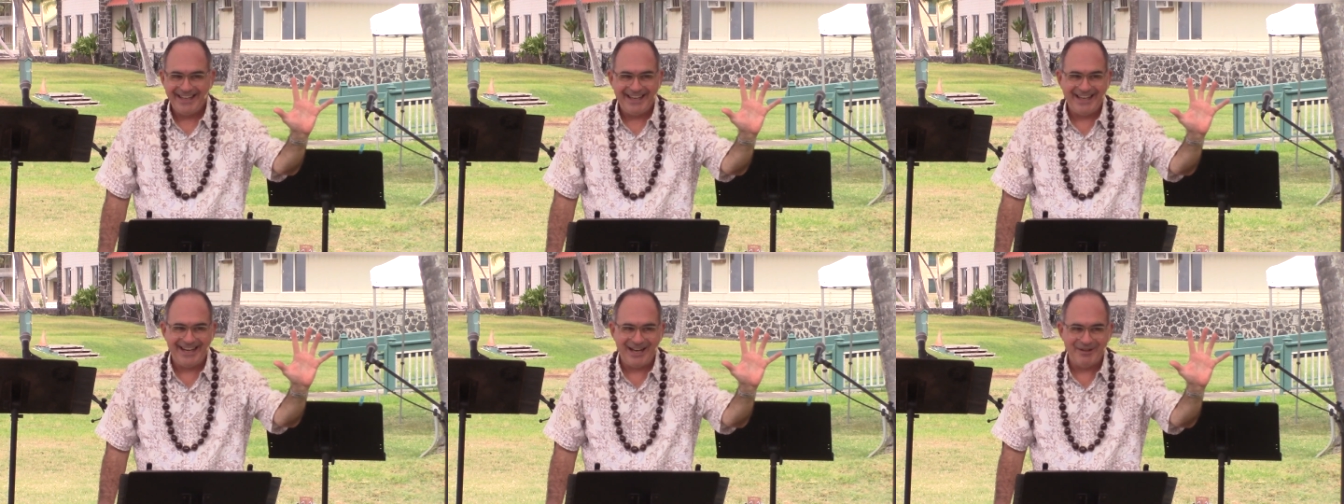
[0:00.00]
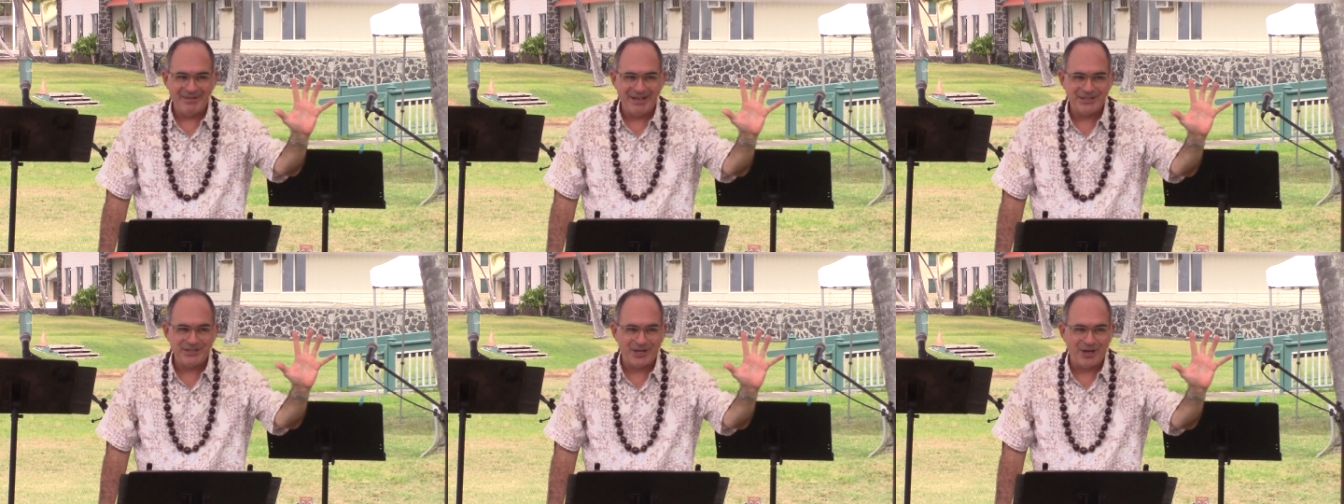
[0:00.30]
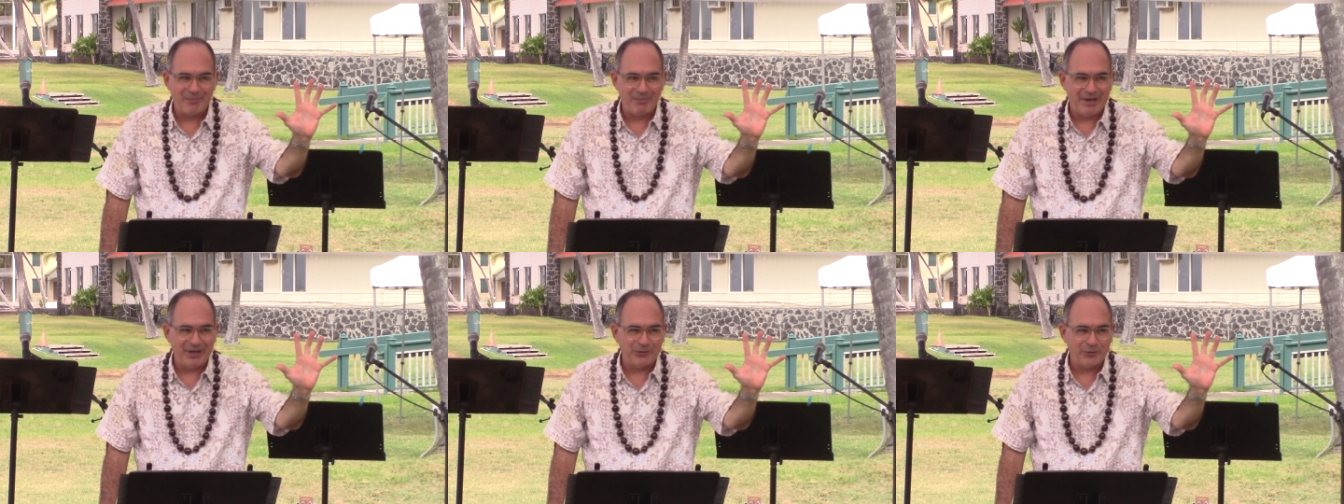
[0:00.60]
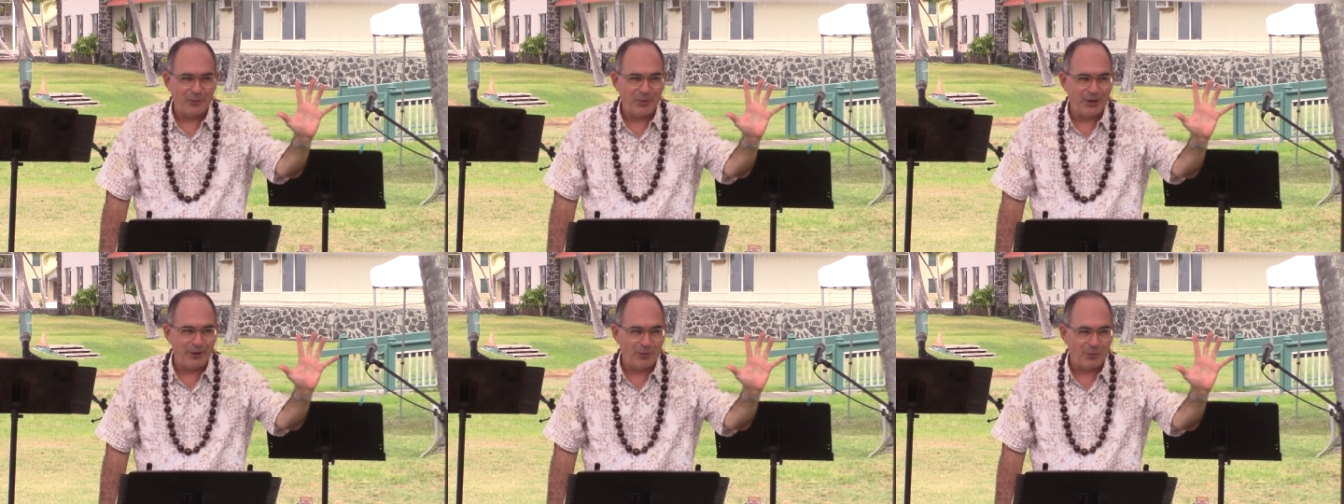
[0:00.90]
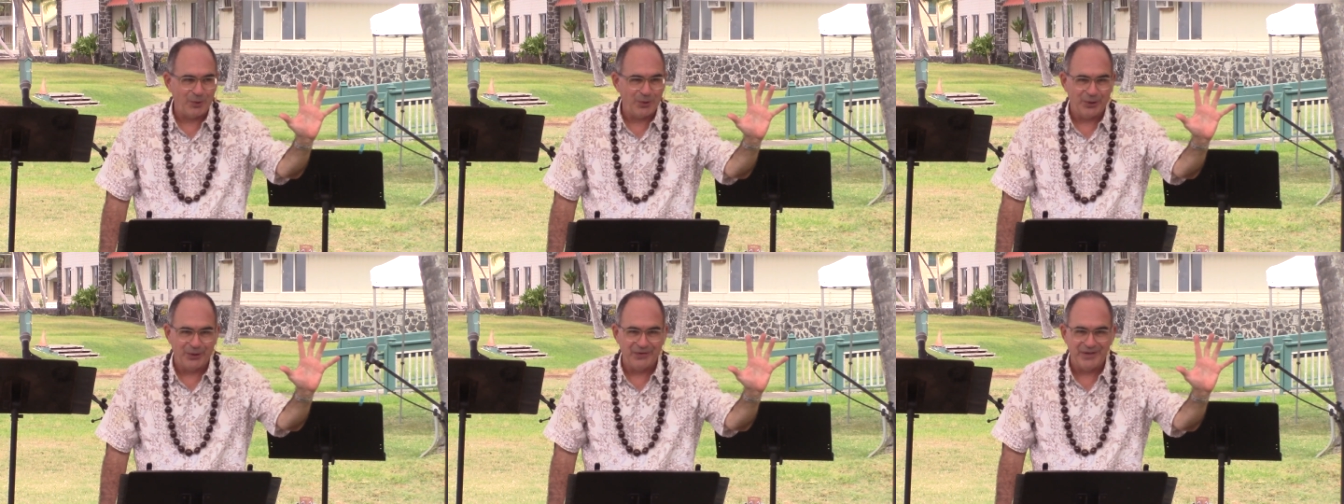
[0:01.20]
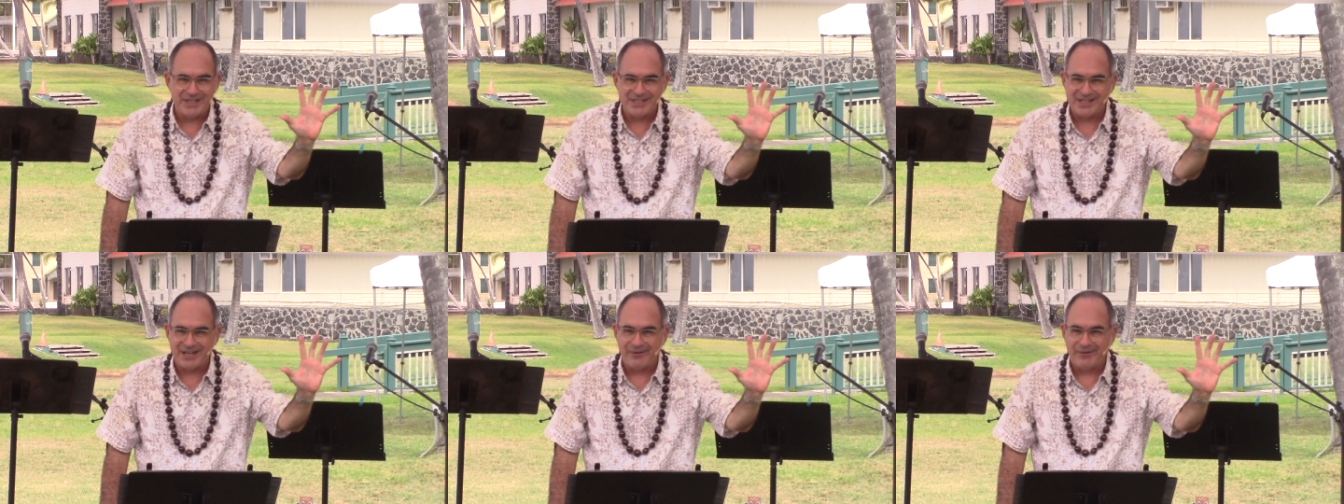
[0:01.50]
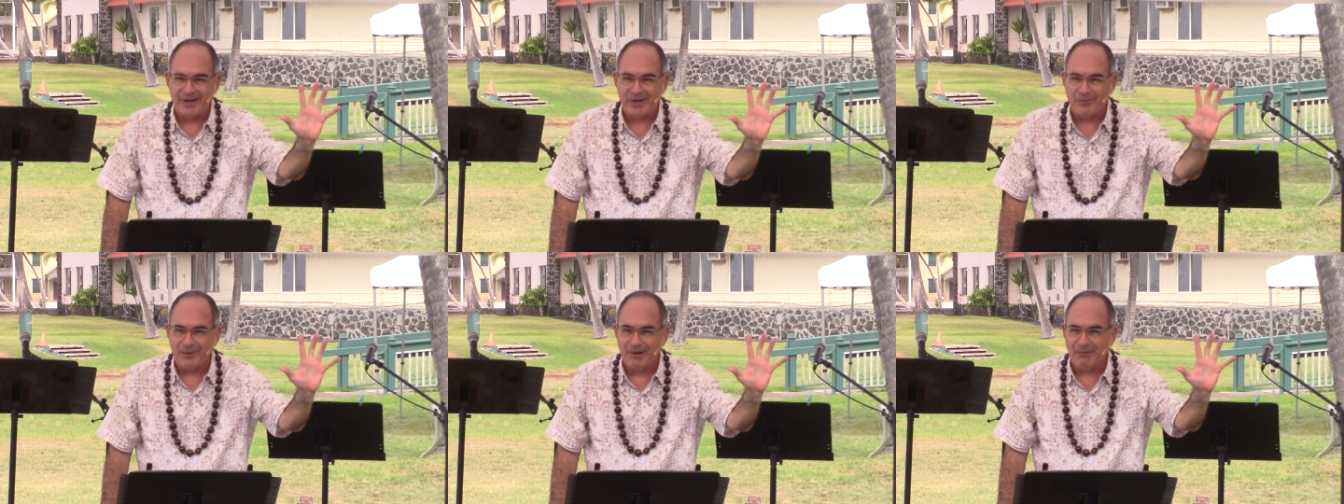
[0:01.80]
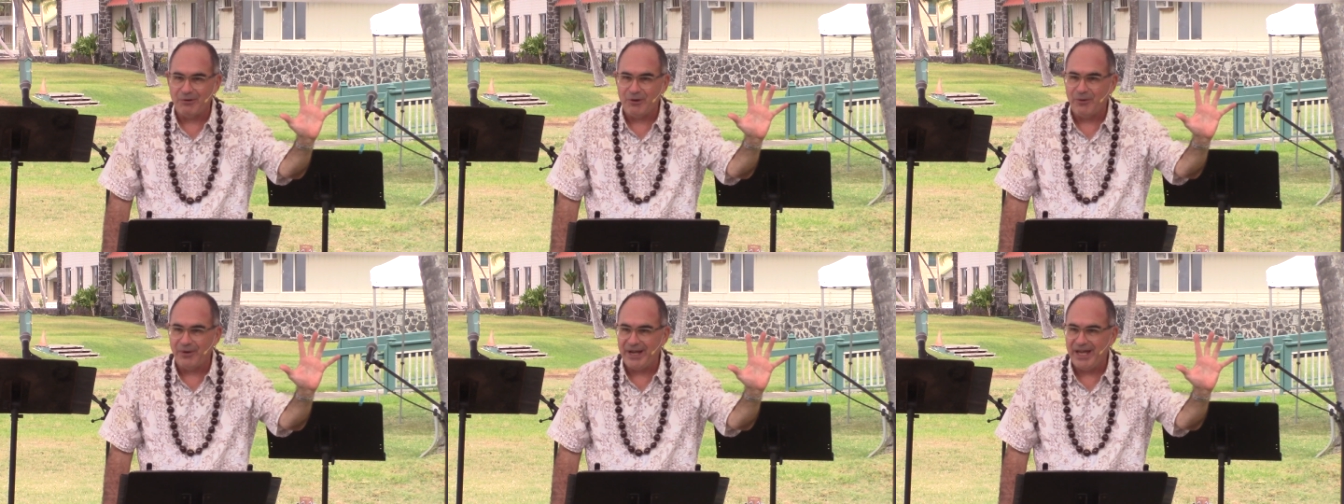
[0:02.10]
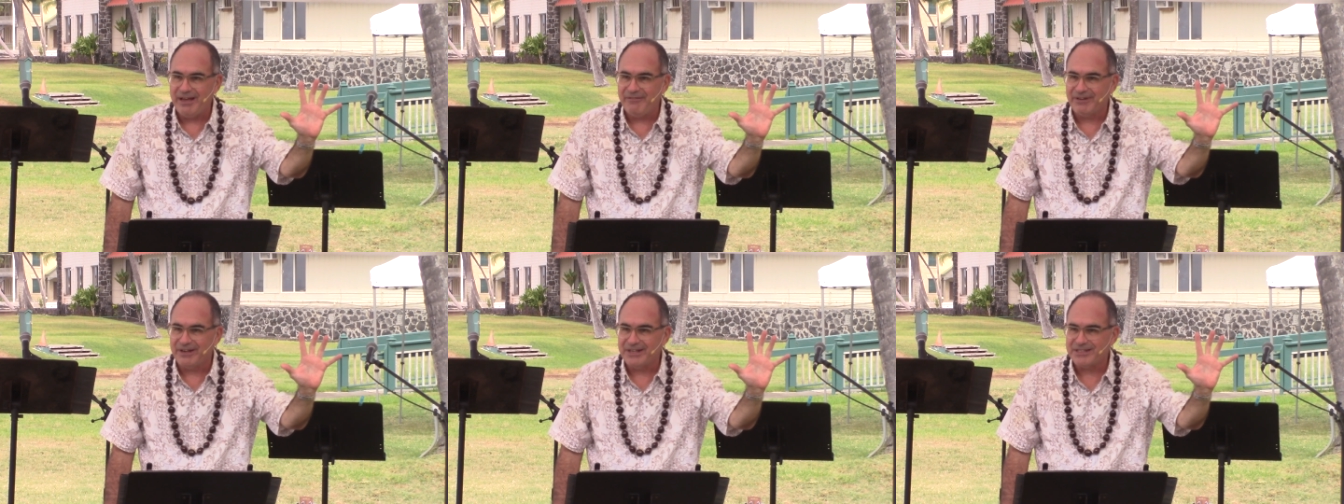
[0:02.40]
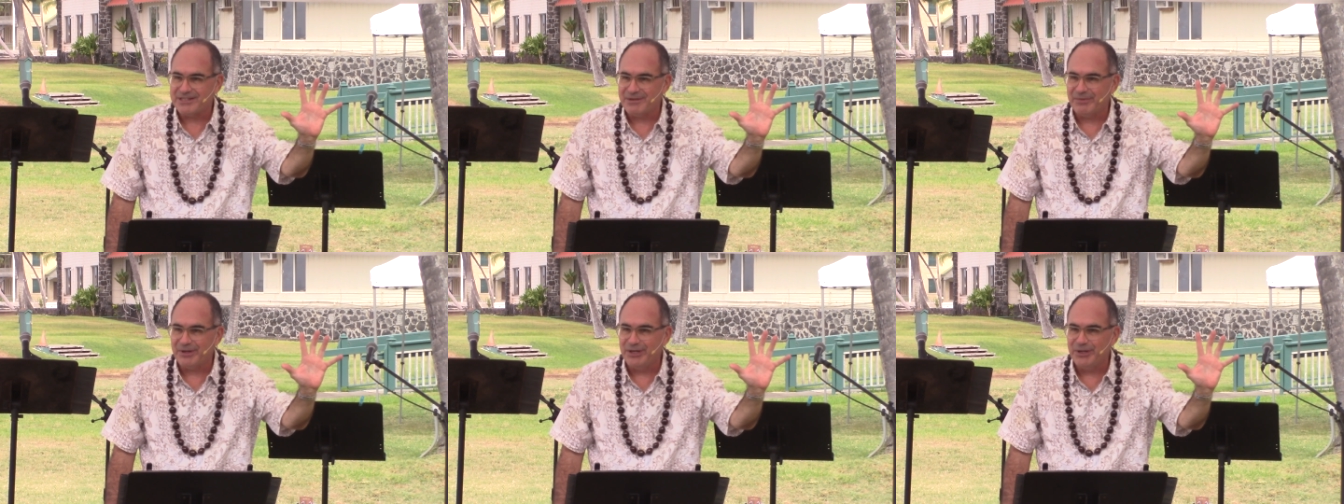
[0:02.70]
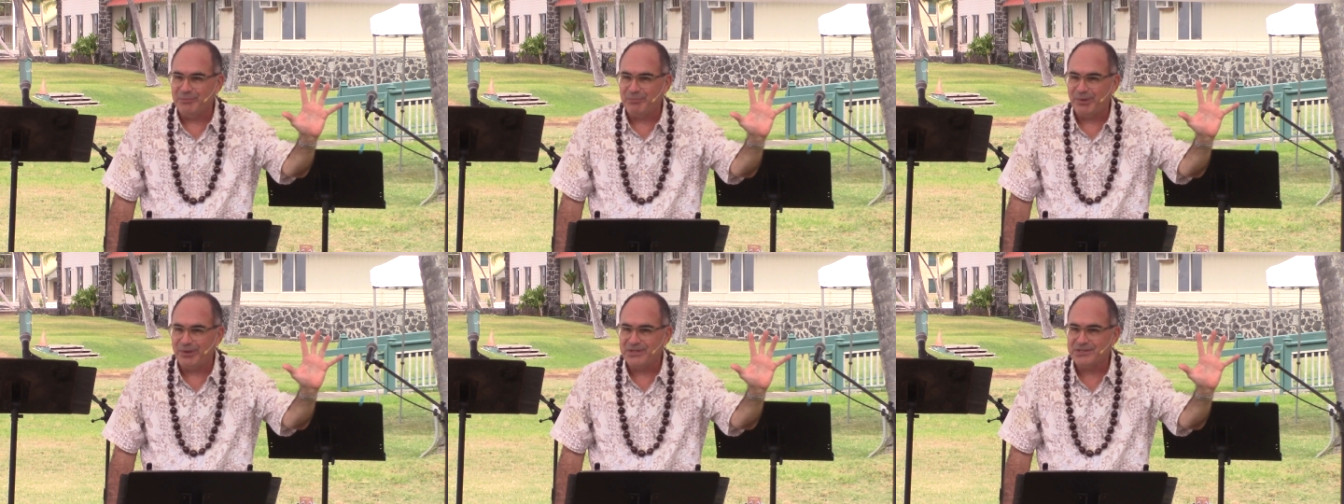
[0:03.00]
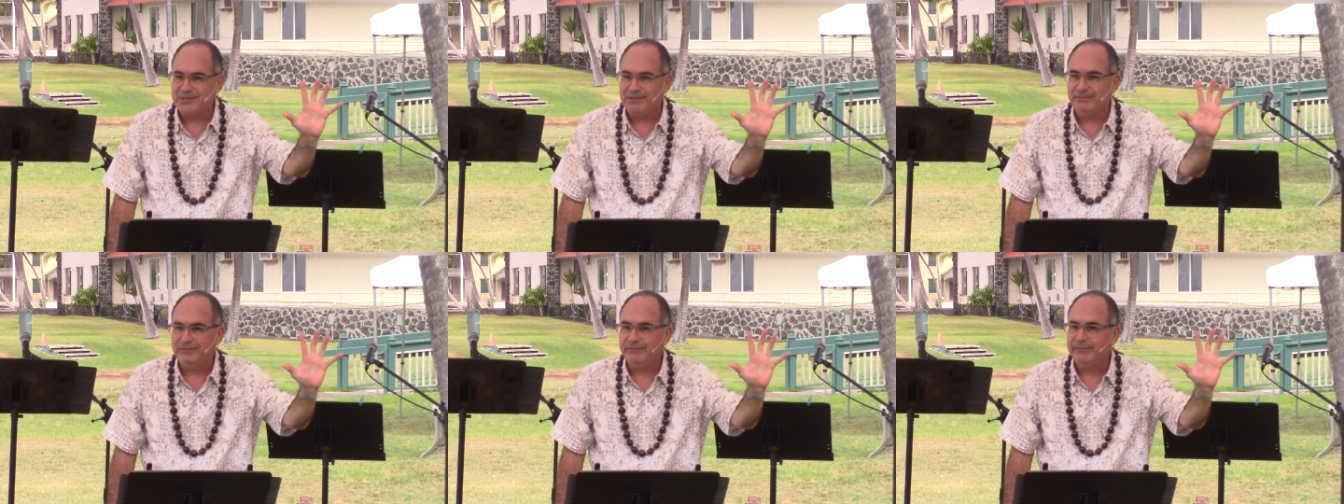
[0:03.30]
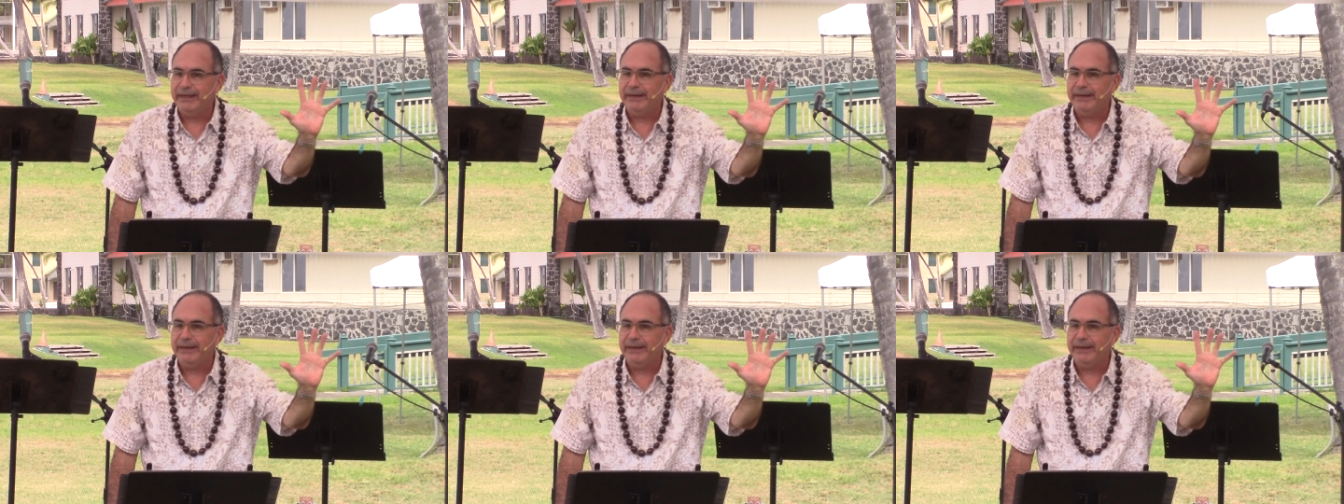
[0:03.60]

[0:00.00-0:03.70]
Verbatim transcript: And I'm not talking about the way the world does that, right? Well, I'm going to heaven because I'm a good person.